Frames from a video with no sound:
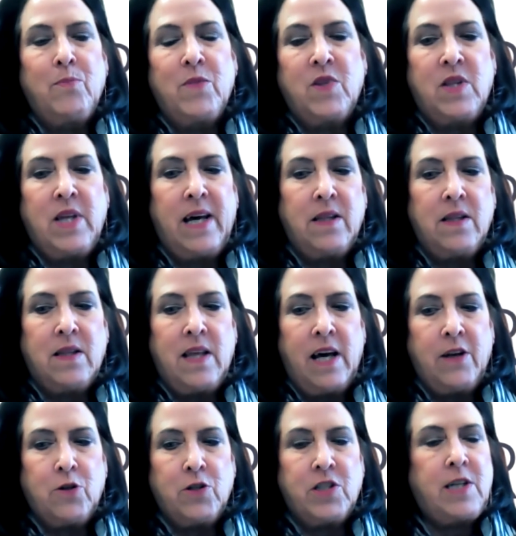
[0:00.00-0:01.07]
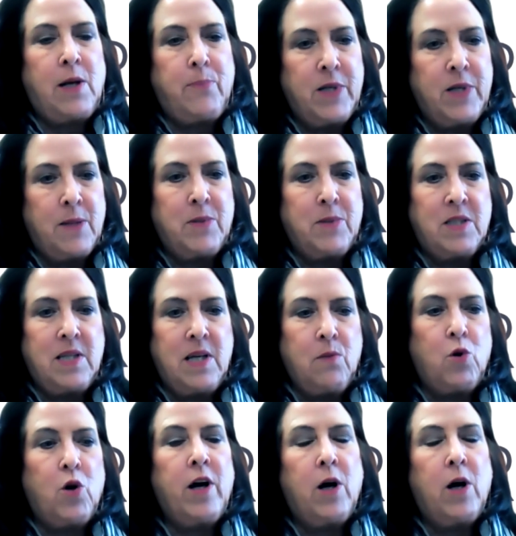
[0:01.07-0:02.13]
that are stepping up and saying,
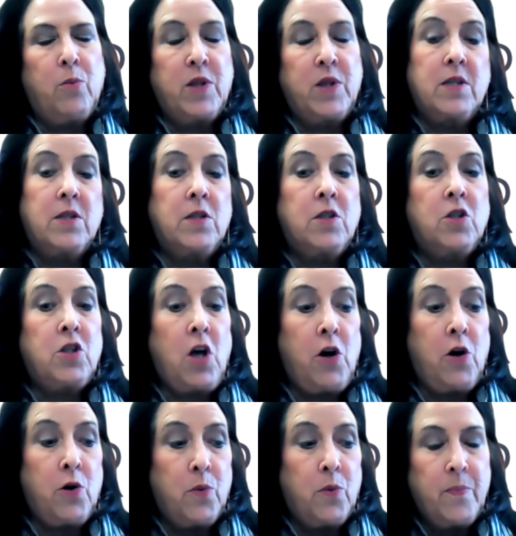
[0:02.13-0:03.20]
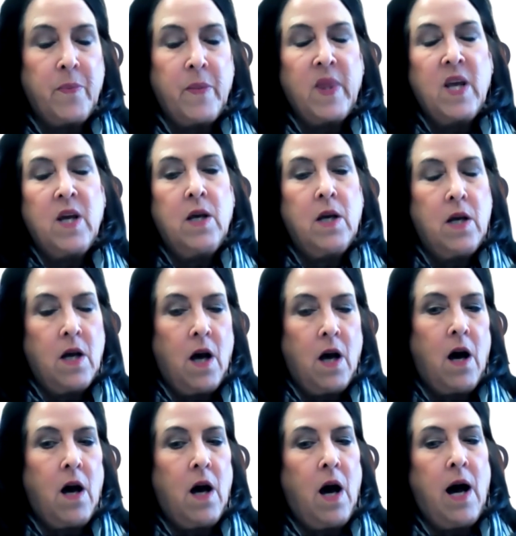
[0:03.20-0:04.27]
we'll help with this. So
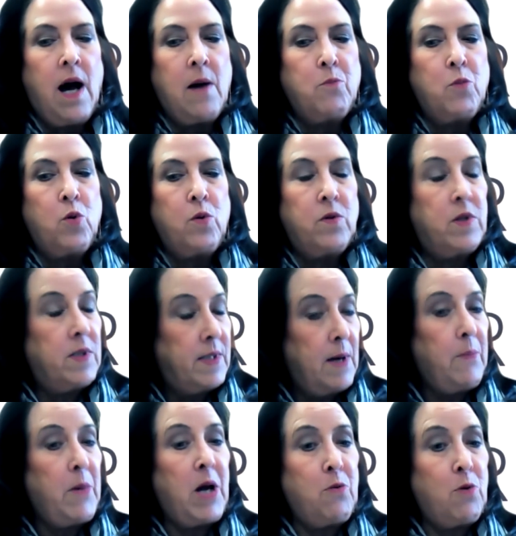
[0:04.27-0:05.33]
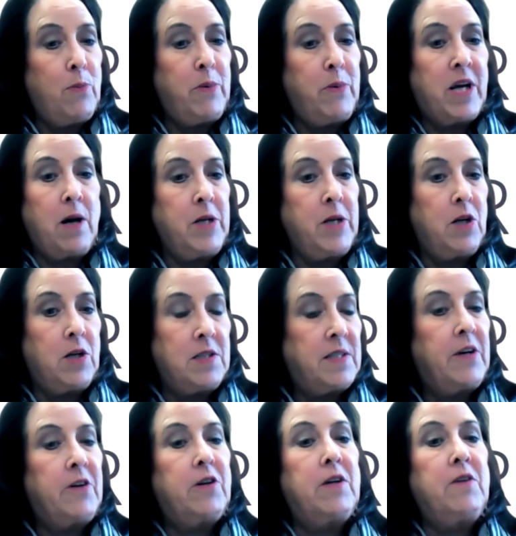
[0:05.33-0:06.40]
the semi will be coming on
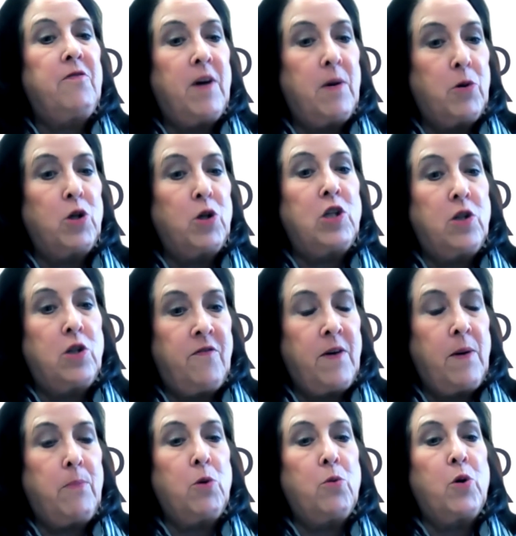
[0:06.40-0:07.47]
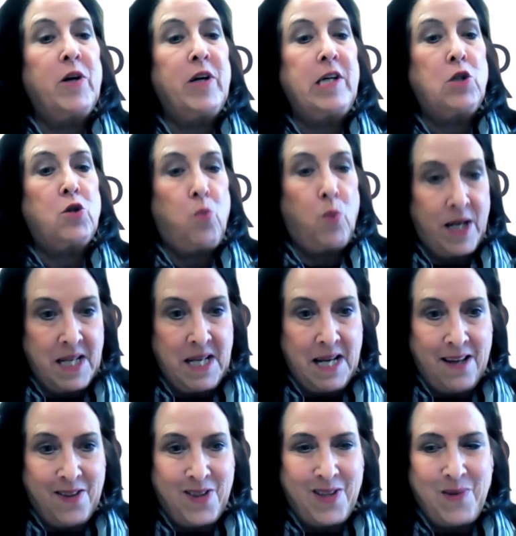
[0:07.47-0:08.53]
February
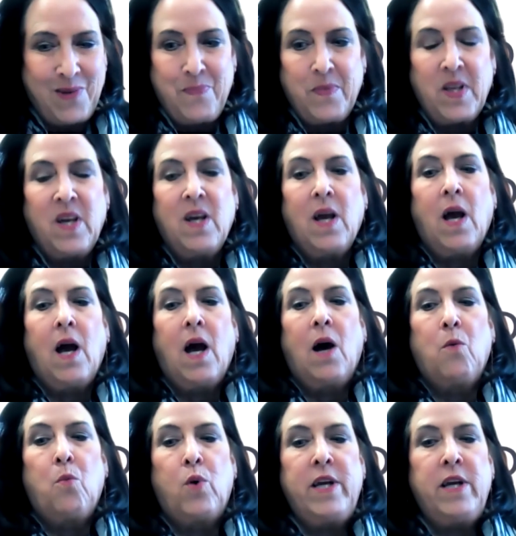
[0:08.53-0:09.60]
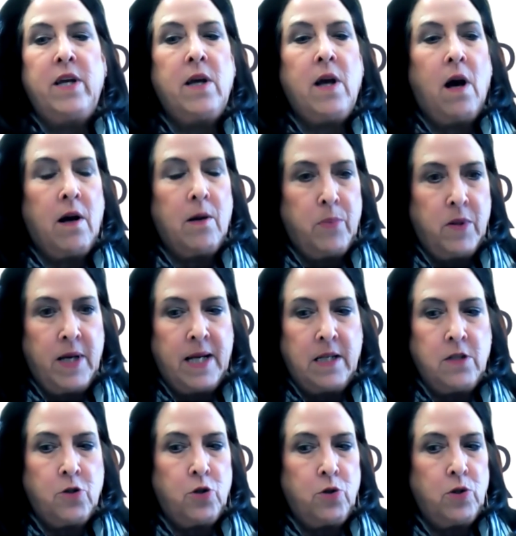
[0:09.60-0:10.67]
20th. We are
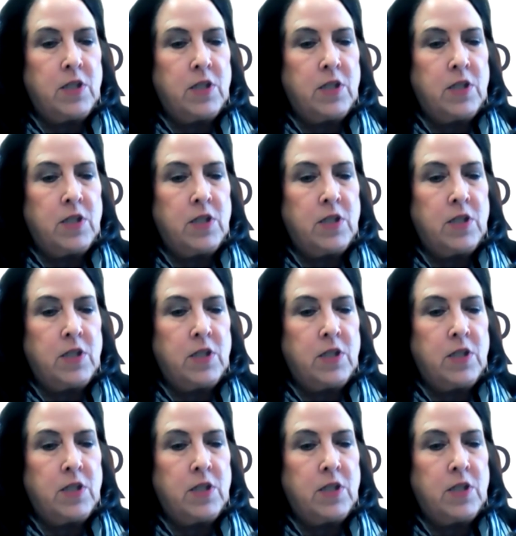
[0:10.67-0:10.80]
planning to